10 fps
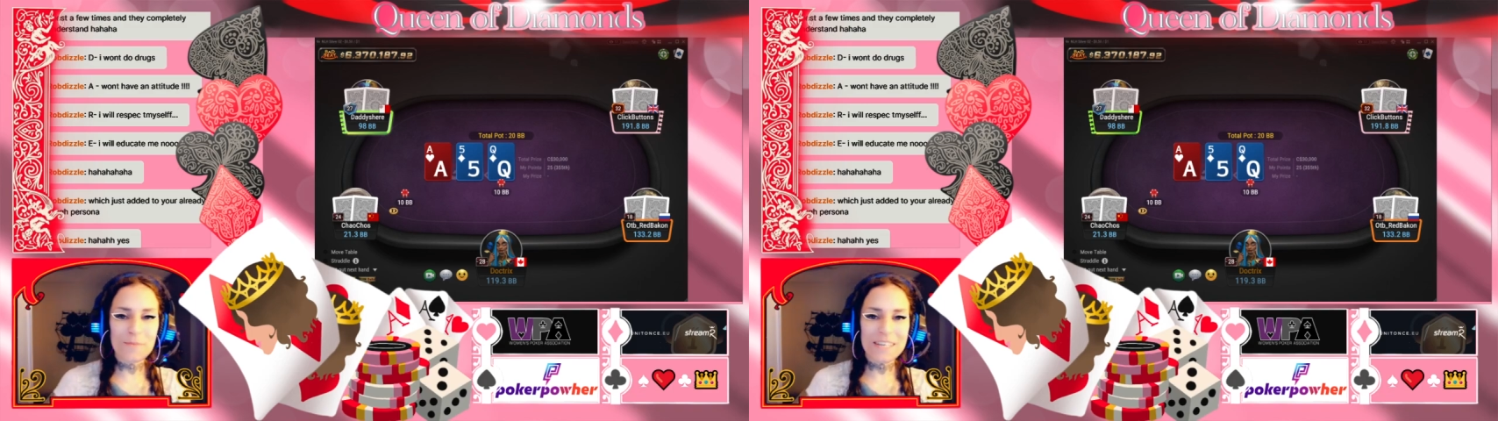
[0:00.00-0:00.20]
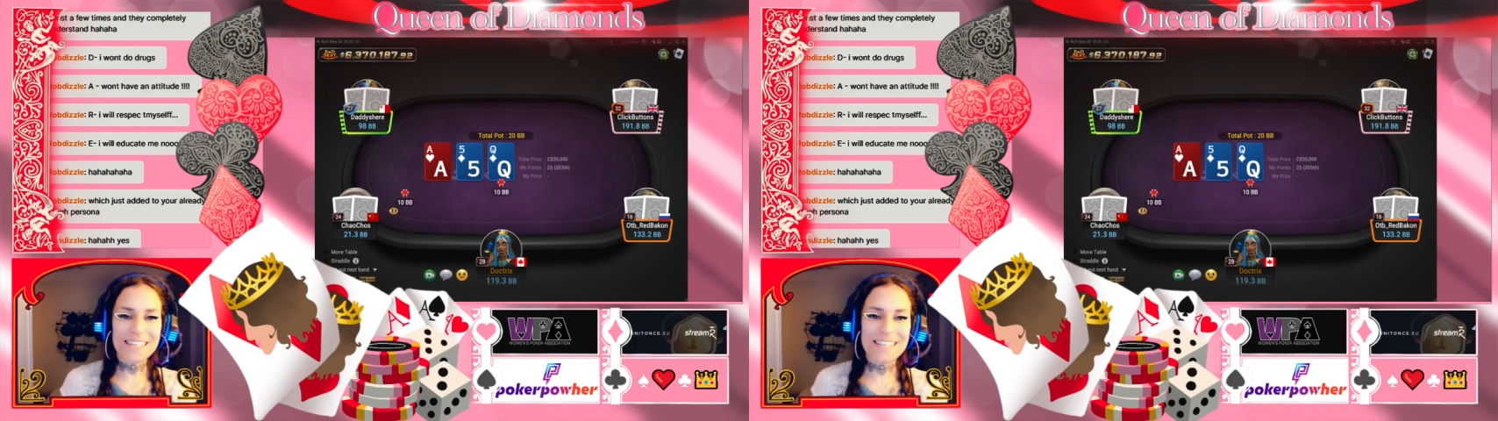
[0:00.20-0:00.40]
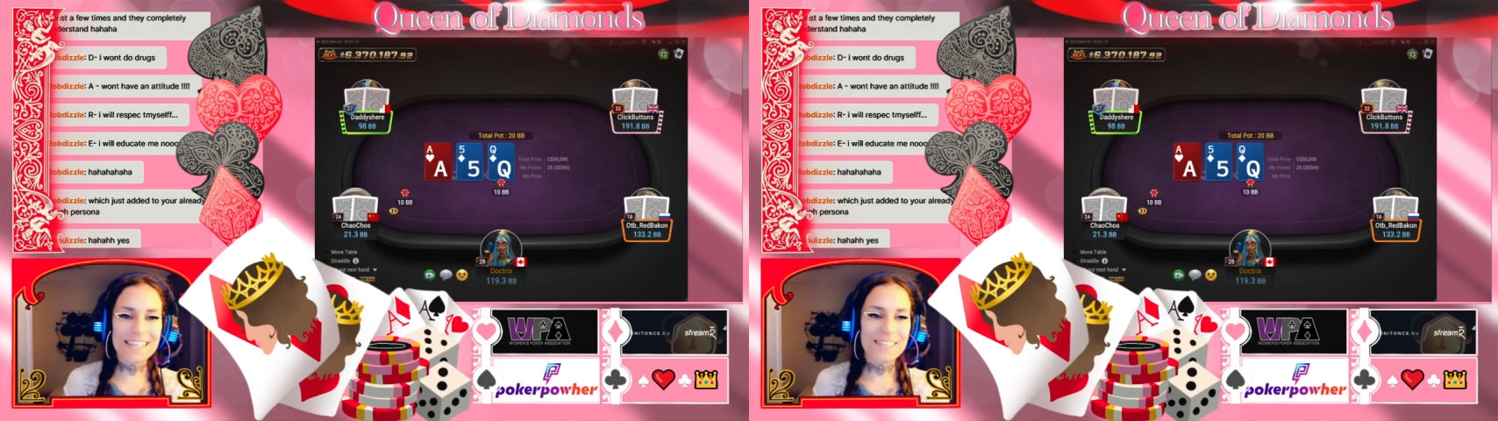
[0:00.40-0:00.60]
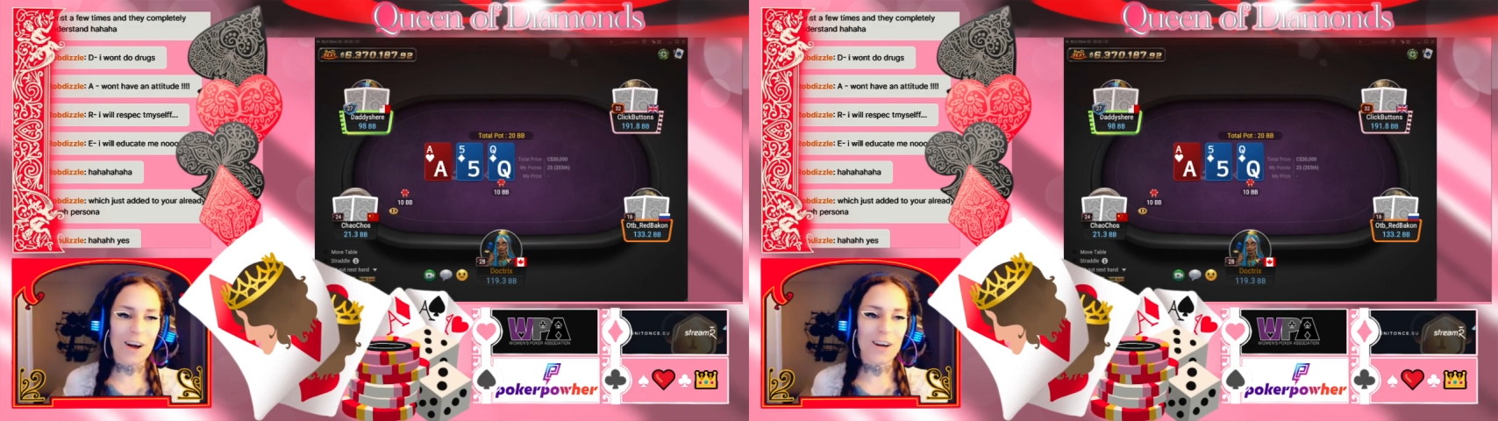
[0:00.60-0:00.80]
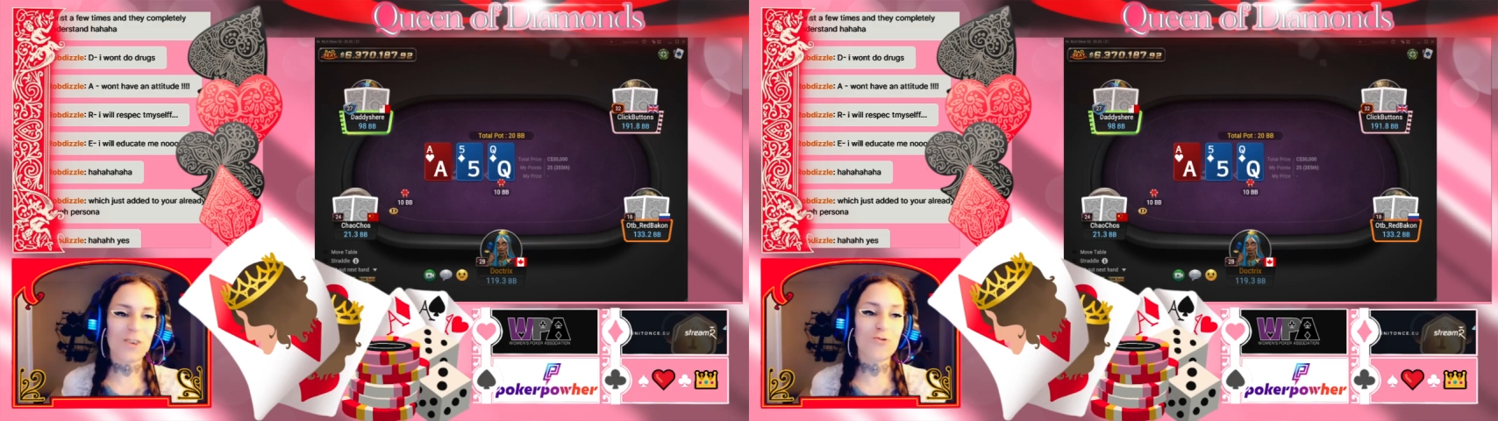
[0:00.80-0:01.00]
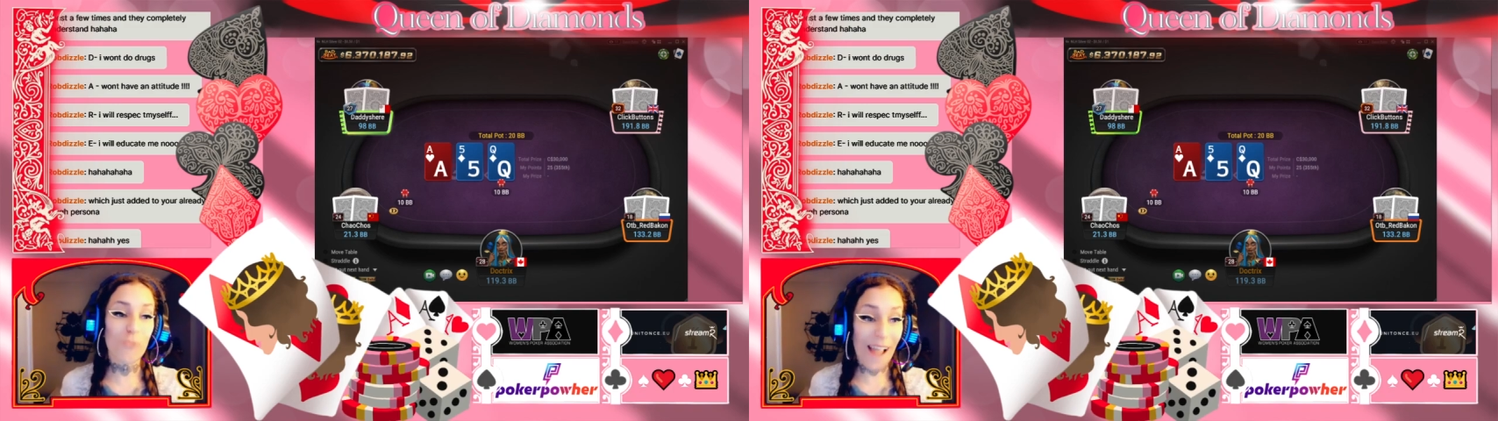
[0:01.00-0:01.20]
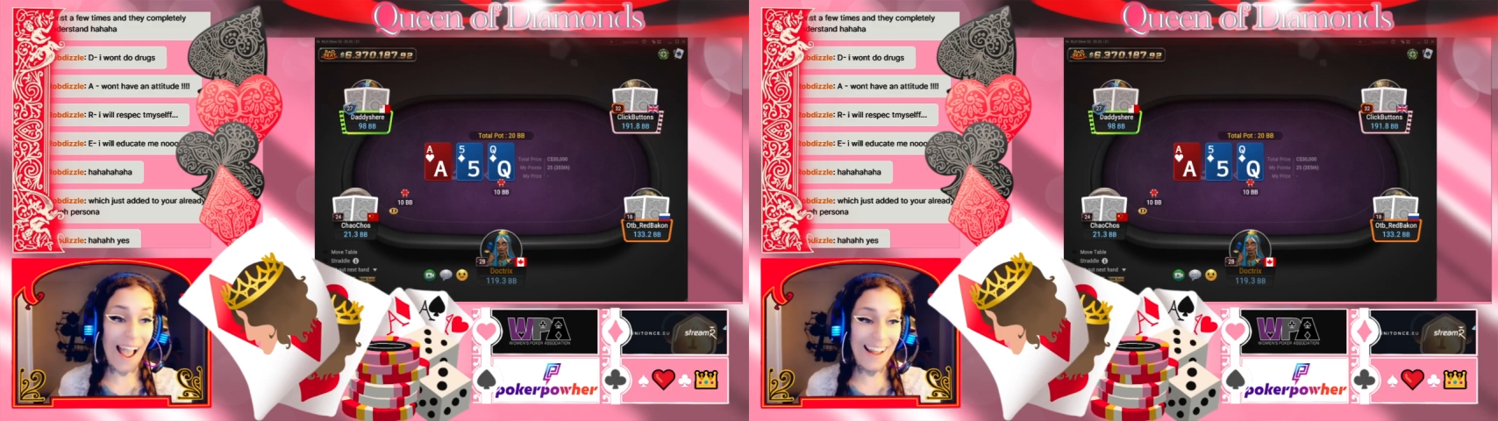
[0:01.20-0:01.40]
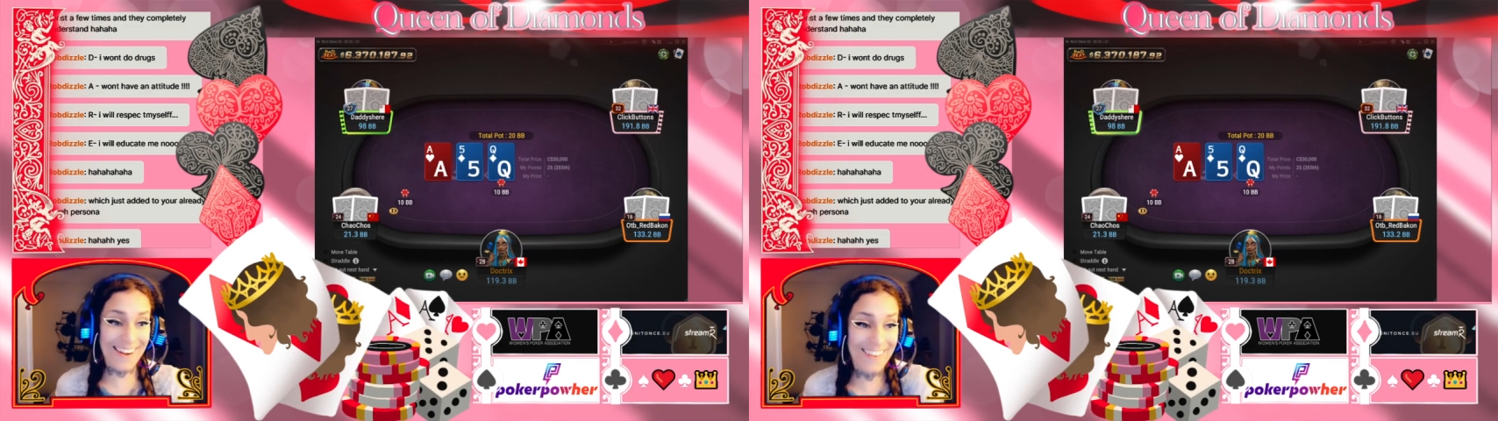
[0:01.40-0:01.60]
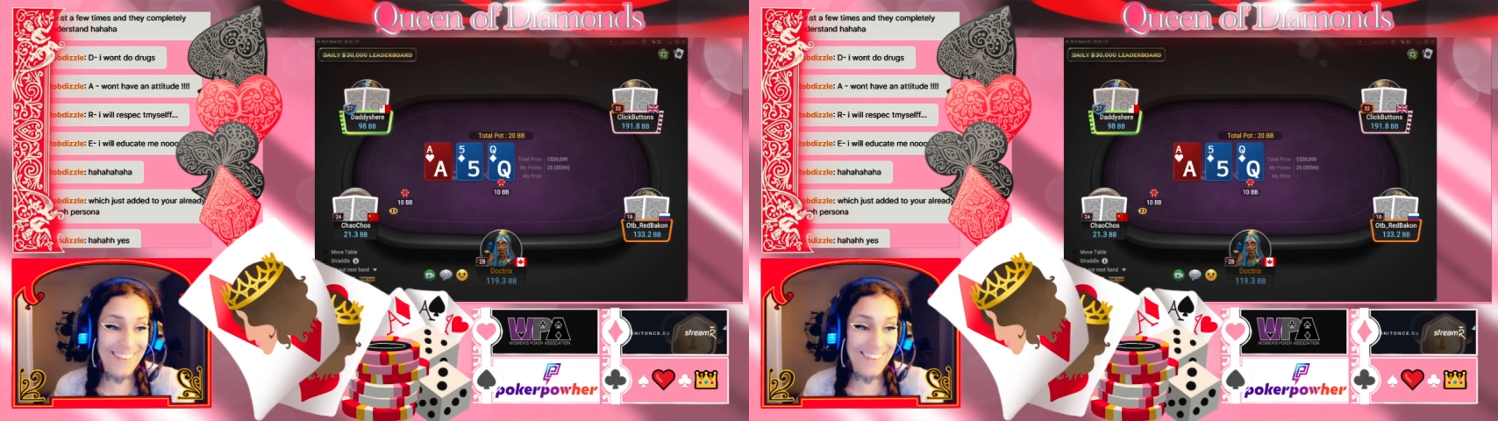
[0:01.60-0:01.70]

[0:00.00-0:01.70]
because she's on crack.